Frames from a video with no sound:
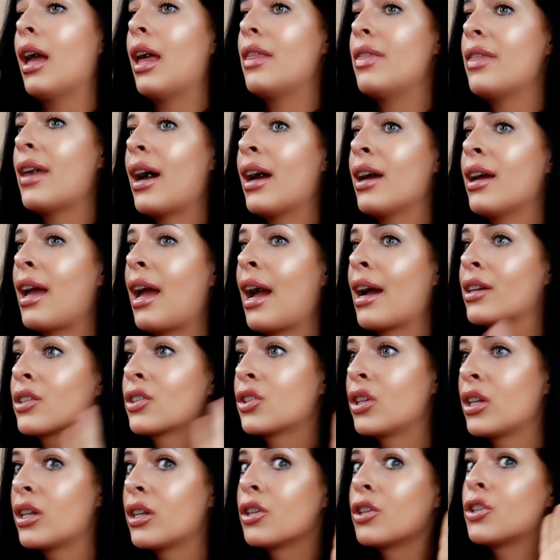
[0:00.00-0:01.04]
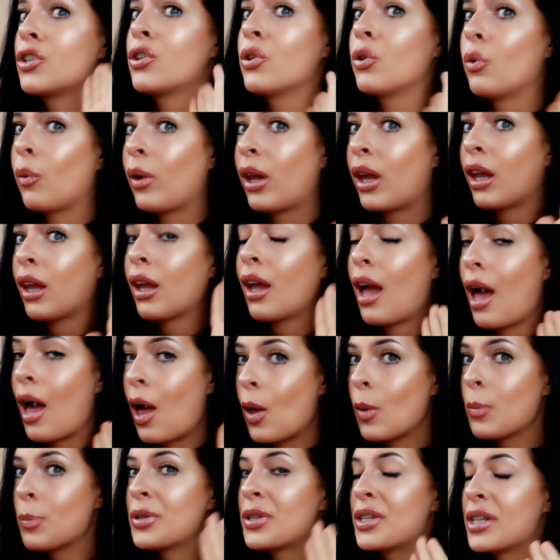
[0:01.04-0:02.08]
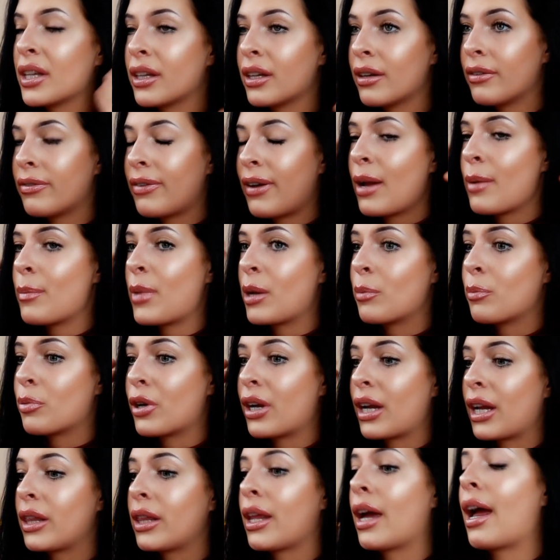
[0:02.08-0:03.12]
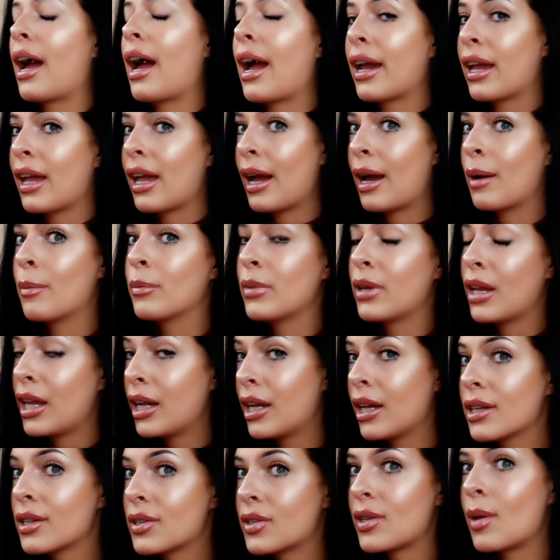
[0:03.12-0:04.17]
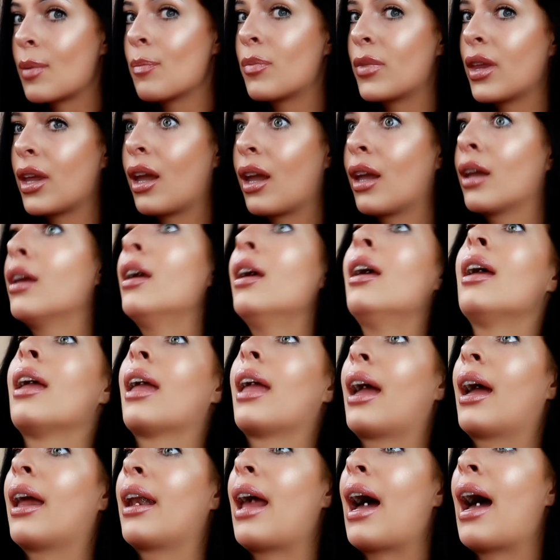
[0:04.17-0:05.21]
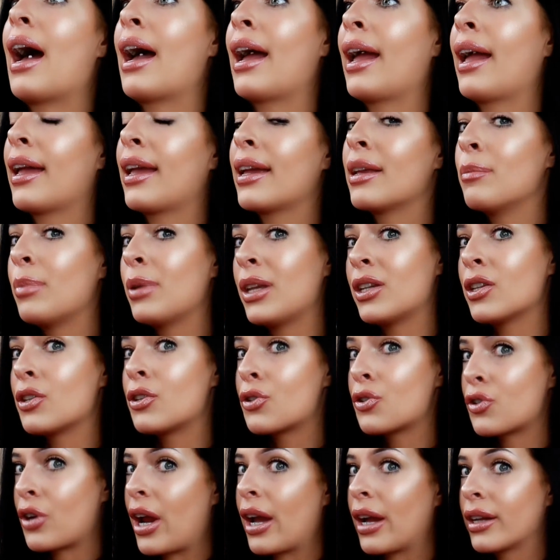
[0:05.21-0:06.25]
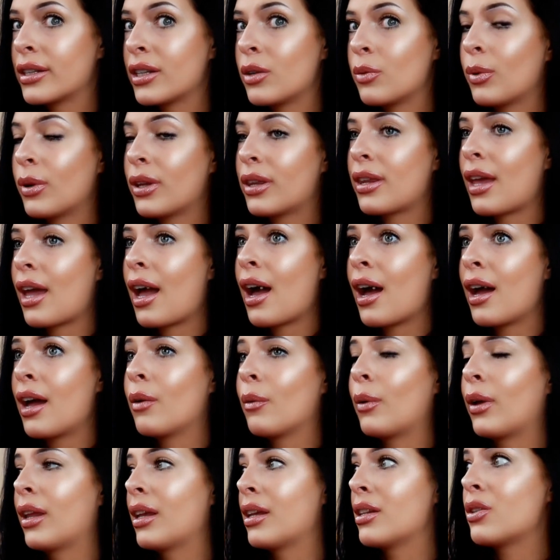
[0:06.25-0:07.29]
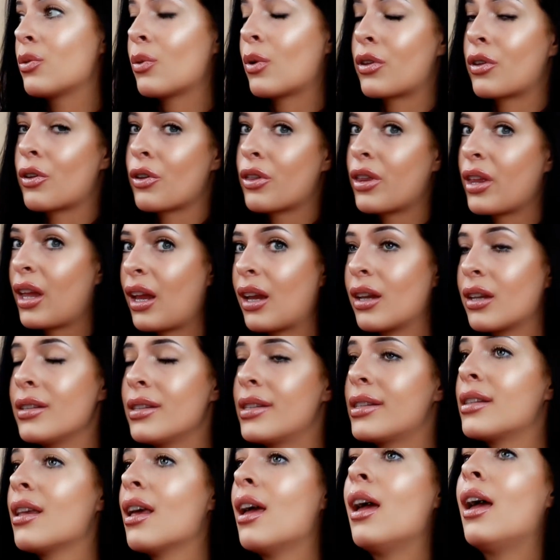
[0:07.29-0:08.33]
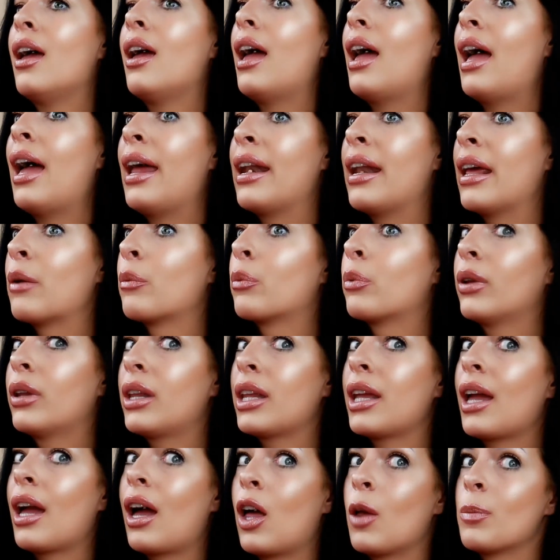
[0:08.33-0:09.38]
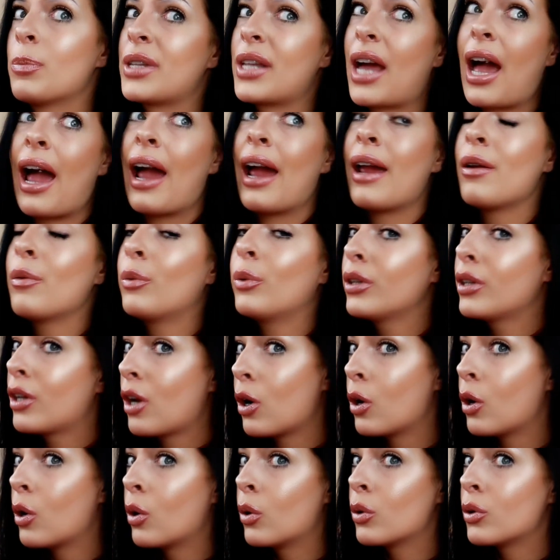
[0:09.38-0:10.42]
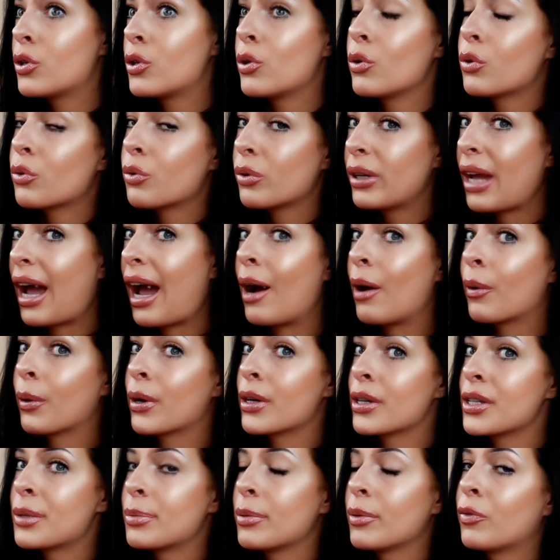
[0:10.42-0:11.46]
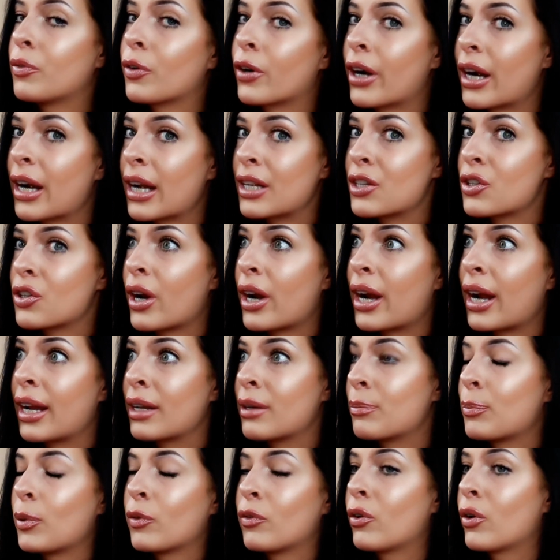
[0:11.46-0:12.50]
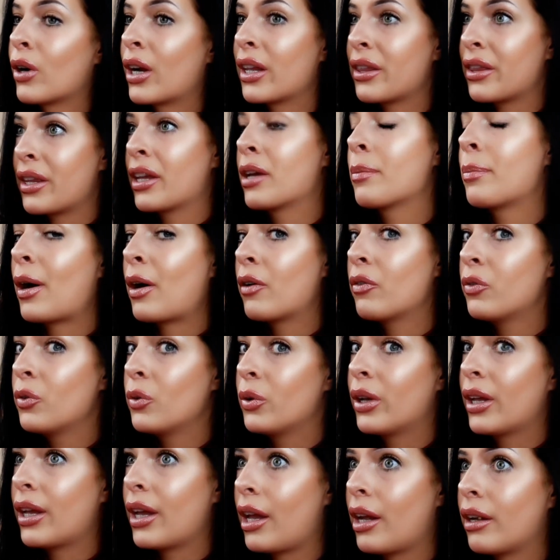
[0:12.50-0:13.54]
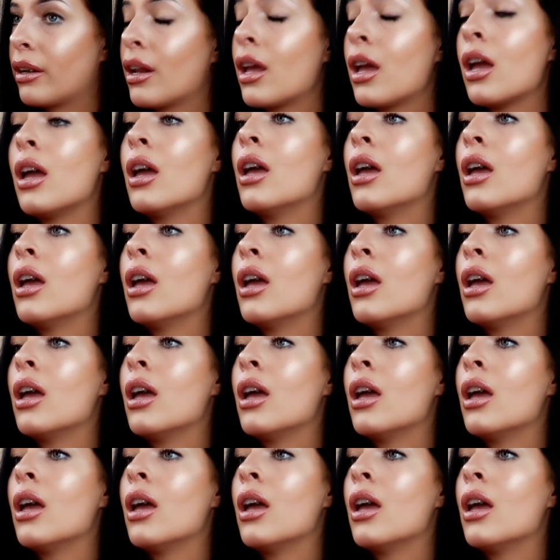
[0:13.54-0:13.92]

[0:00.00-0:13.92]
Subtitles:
and that actually, the chewing helps signify my brain that I am eating something, and I can be distracted with that while I do other things. And it really helps. I would go 2-3 hours before I think about food again.